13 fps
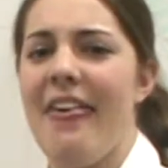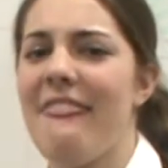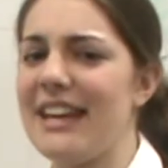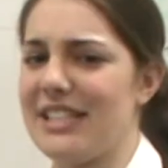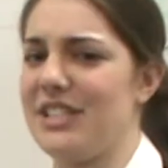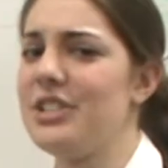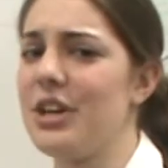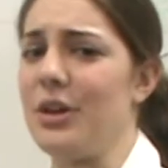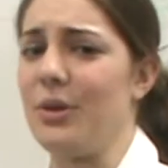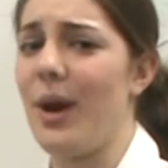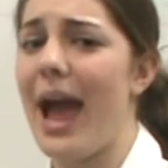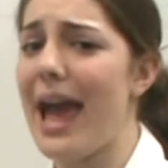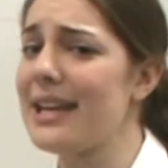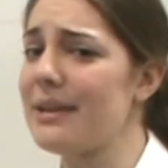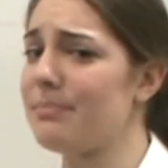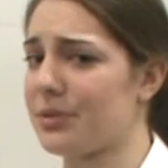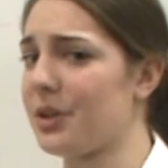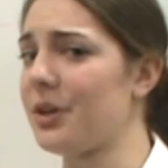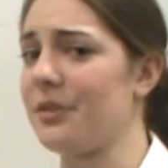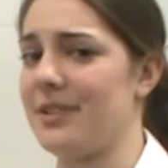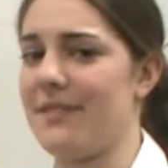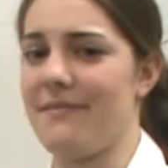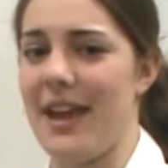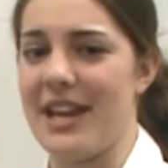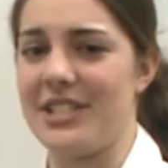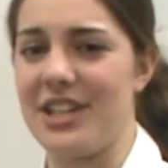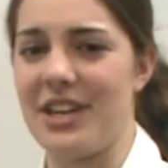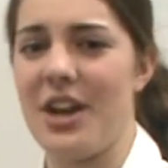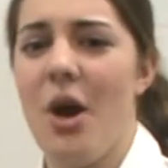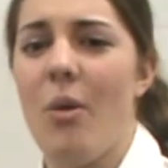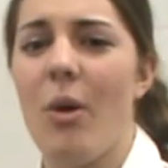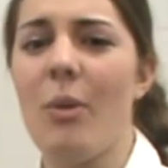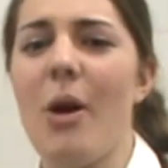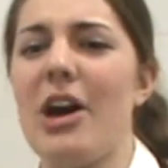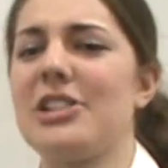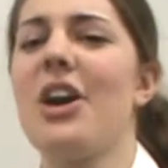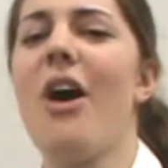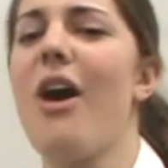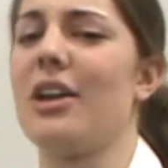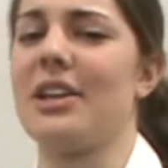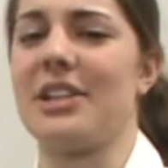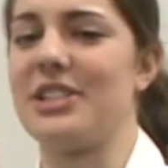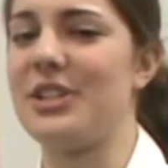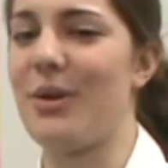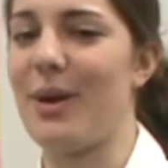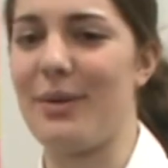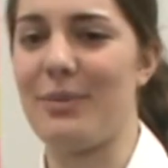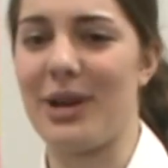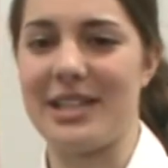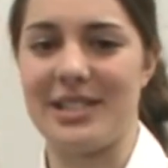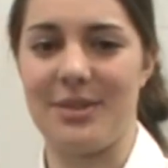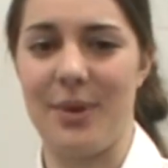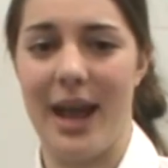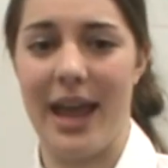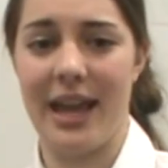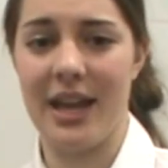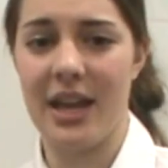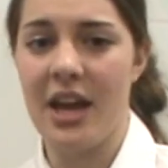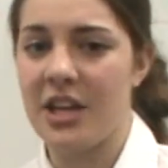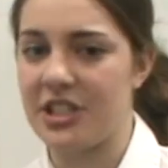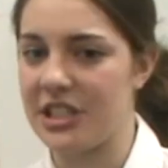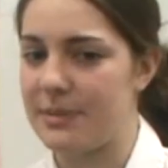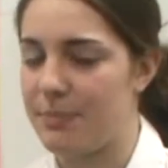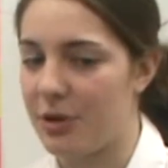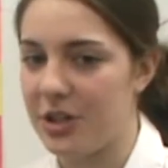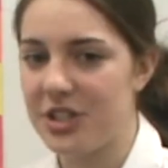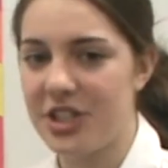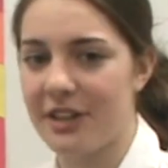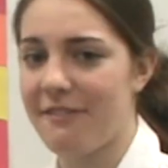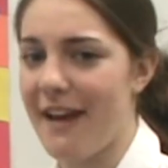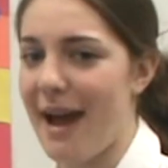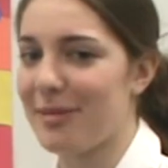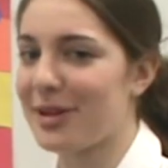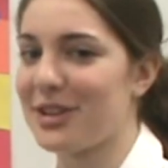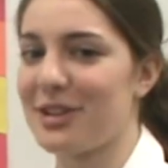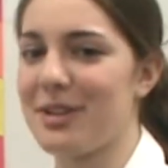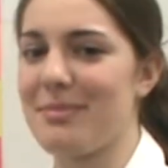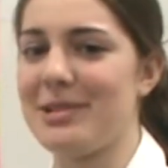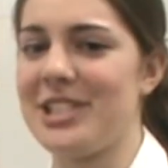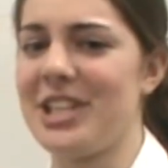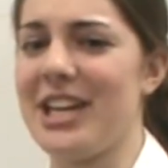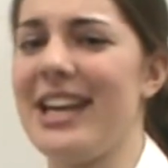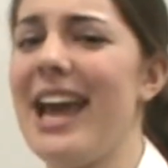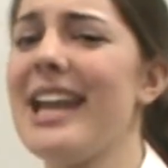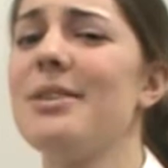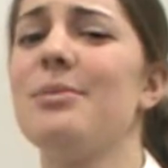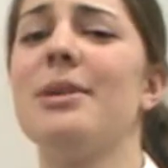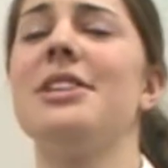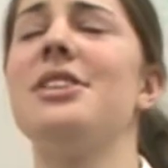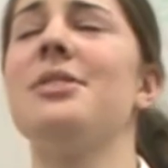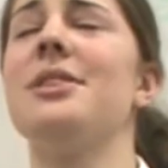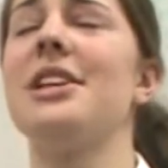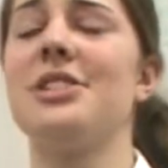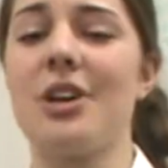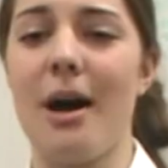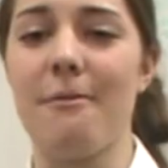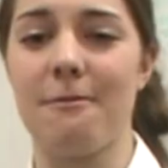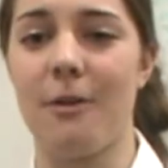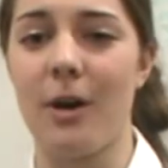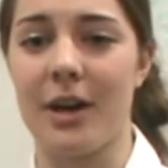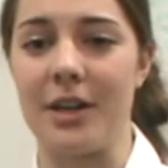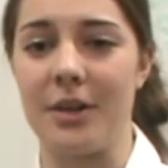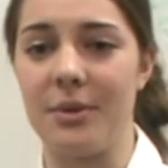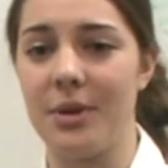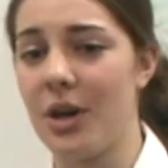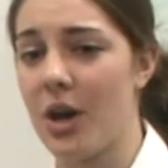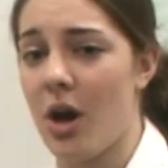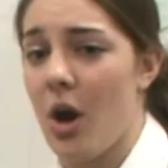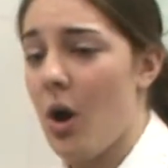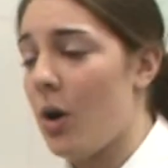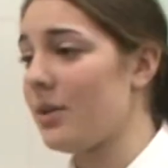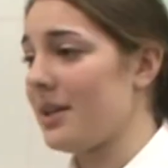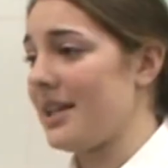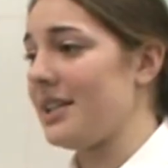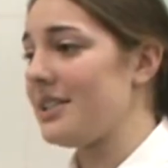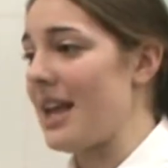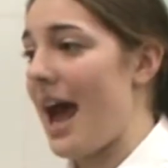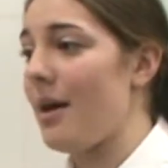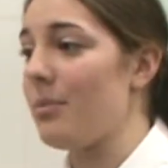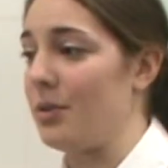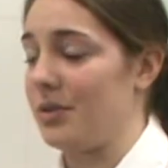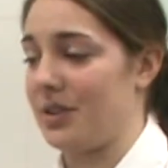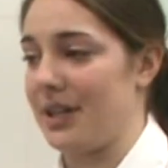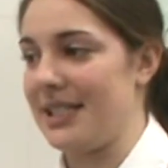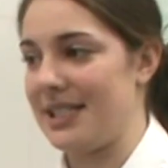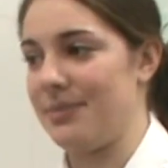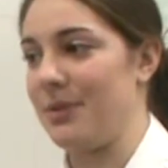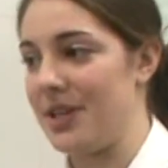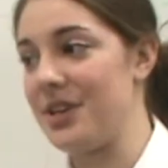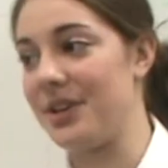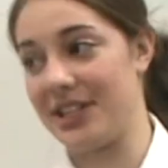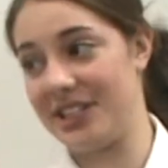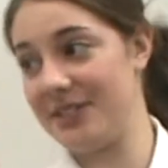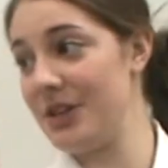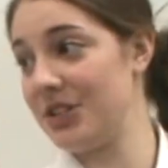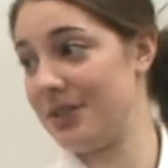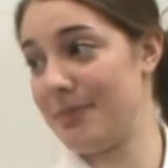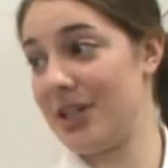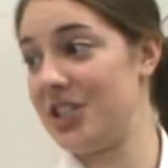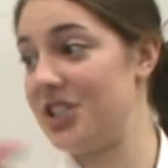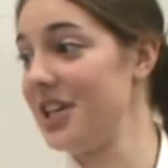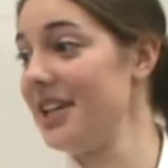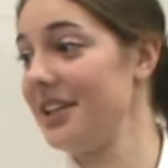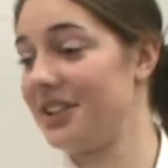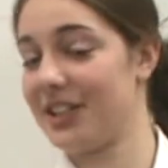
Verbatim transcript: This new and improved invention will wash all your sewing worries away. Just push your fabric through the machine and it will do the job for you. Who needs elbow grease when you can use machine